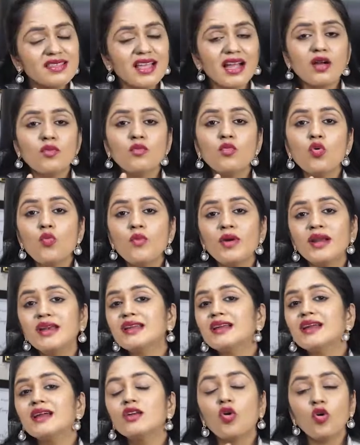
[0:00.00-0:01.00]
neck
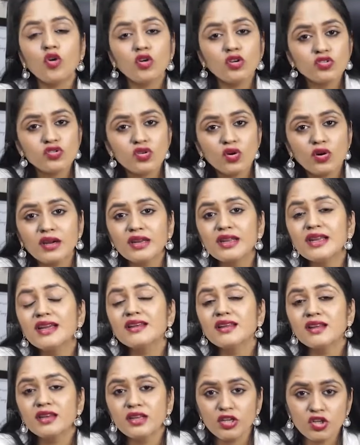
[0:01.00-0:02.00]
movement can also
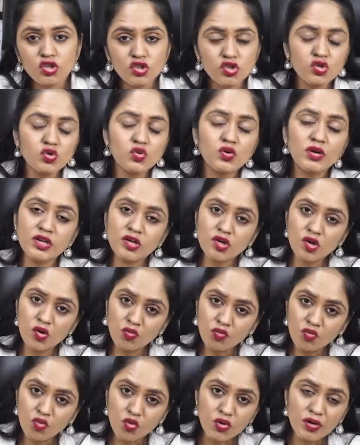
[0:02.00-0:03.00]
create an issue in your
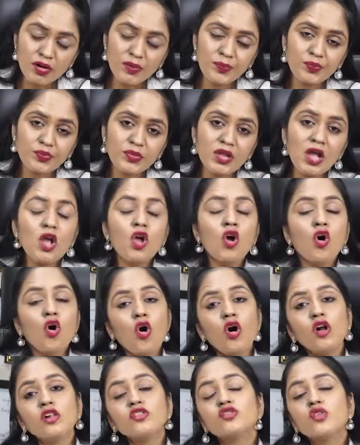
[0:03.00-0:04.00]
wound.
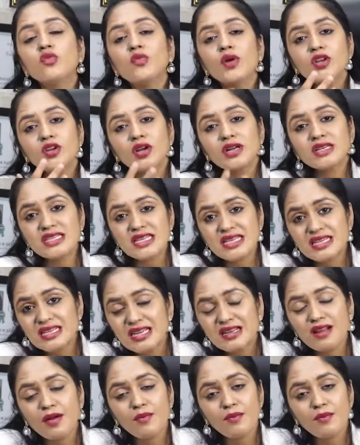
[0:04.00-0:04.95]
Also when you are taking a